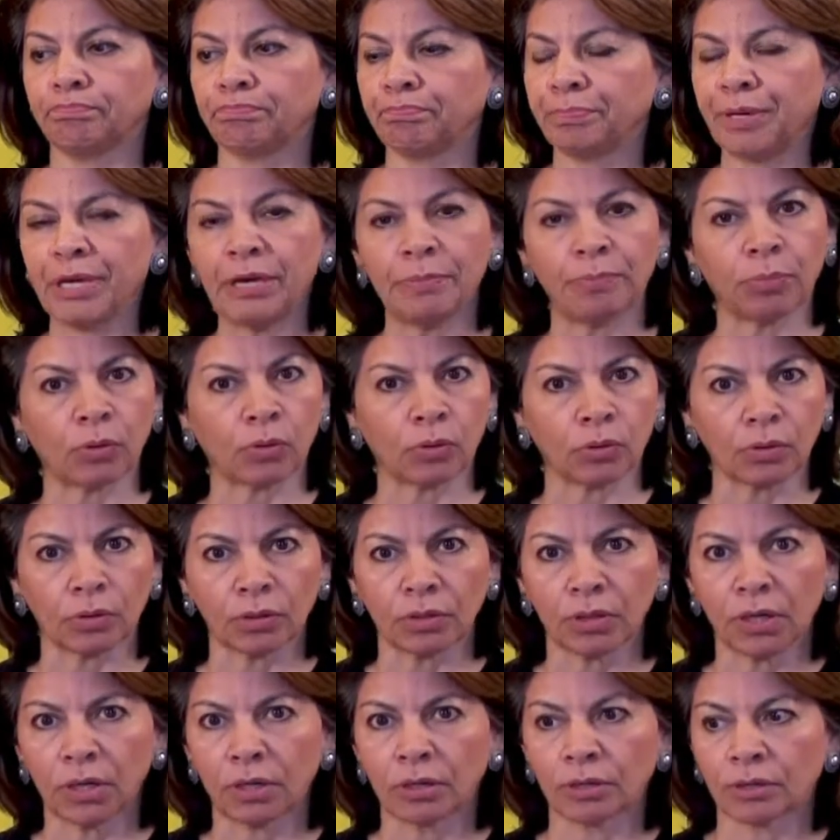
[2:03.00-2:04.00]

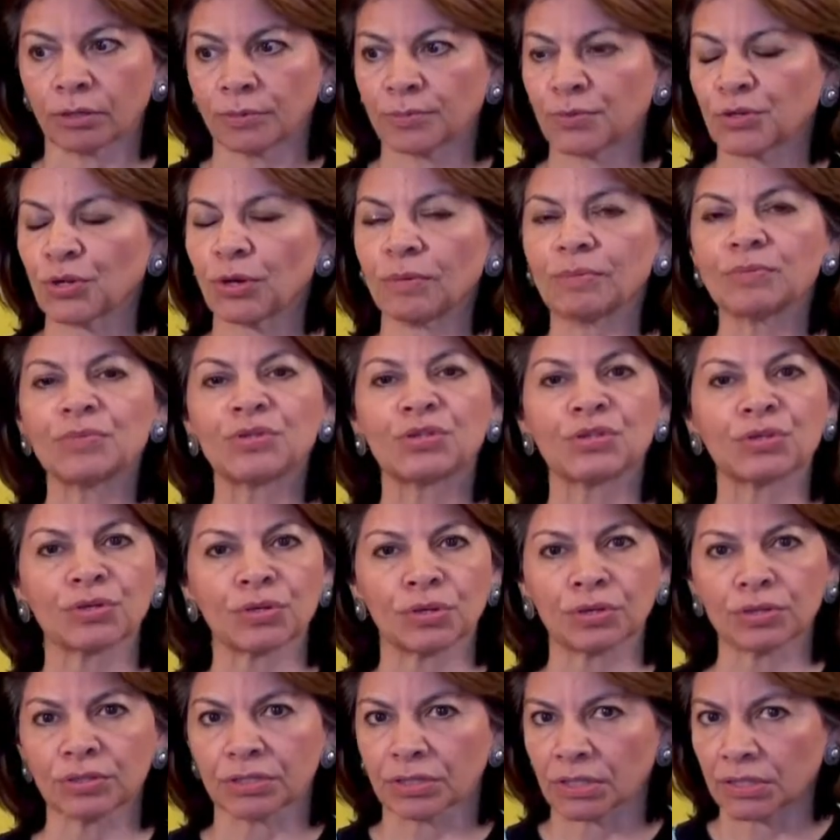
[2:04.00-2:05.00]
people or some
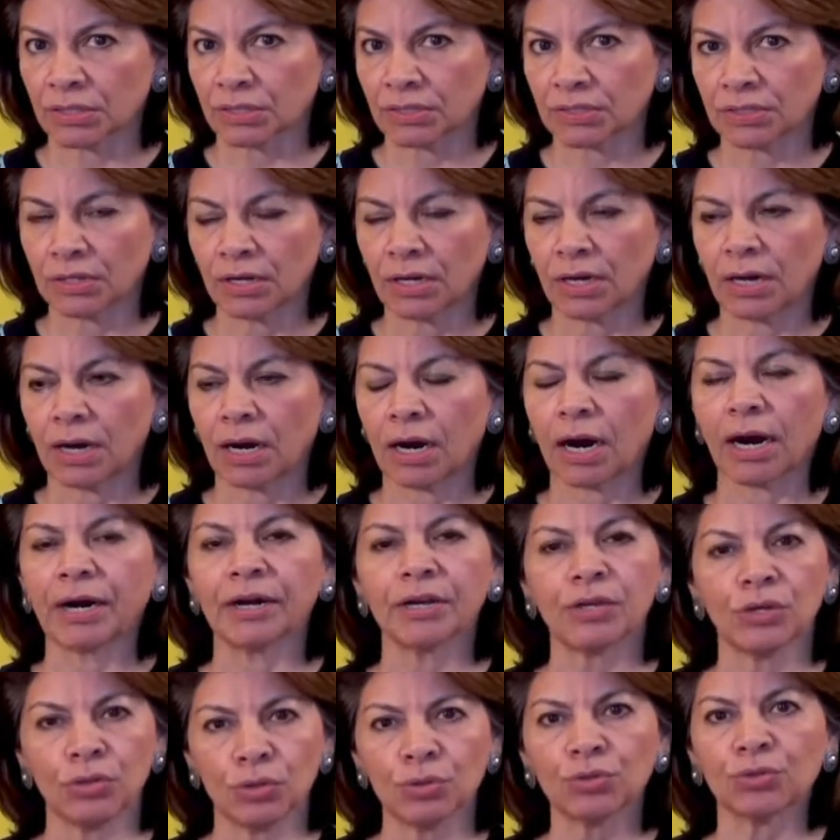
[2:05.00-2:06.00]
sources
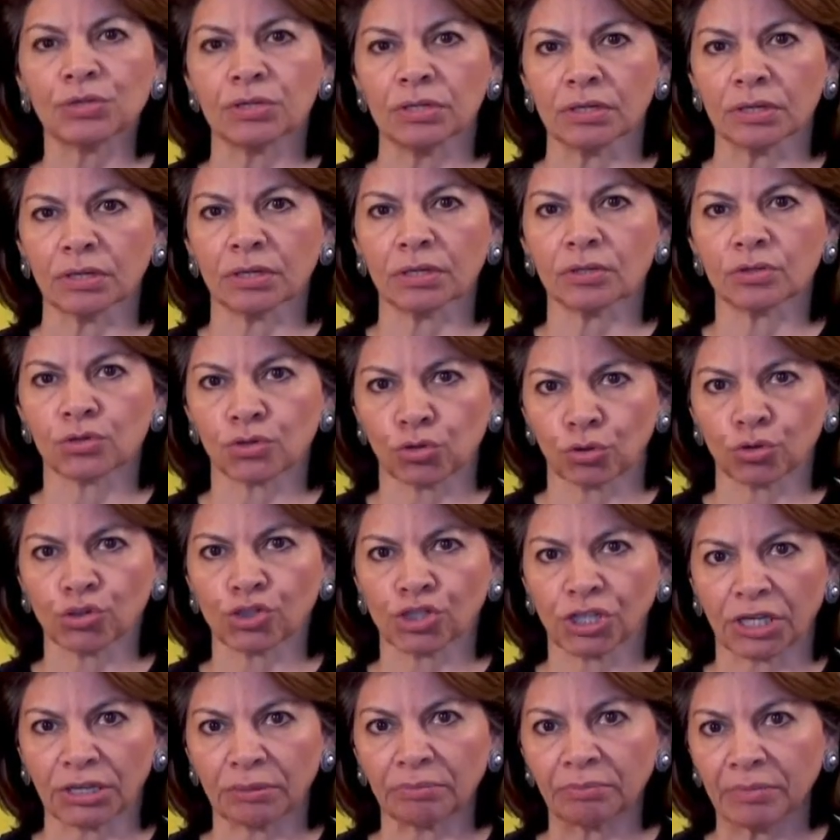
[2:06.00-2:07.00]
are using
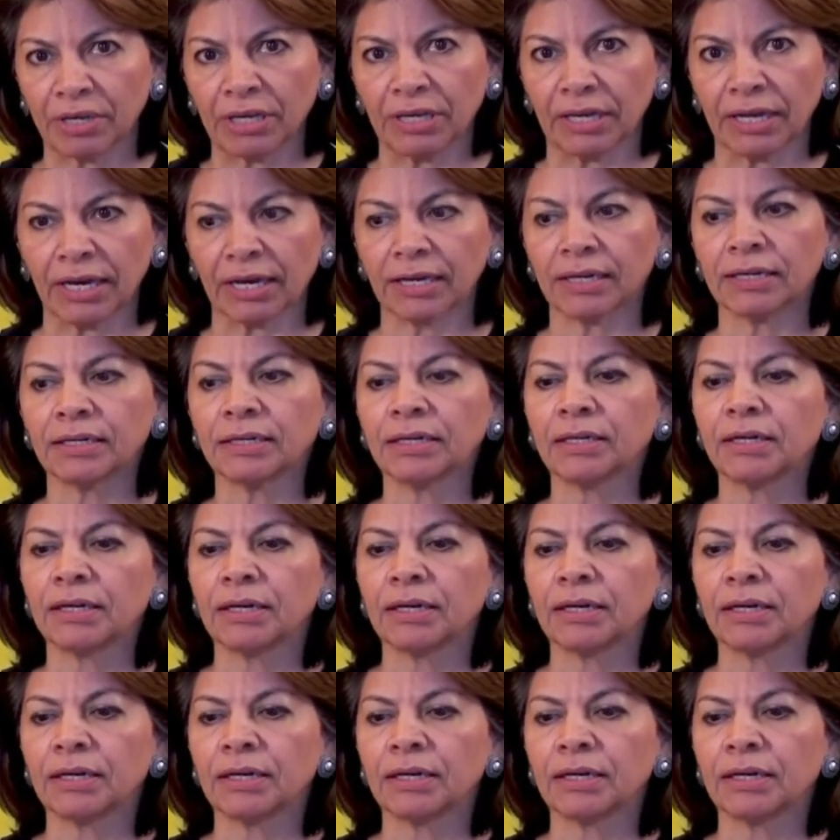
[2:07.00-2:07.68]
social media.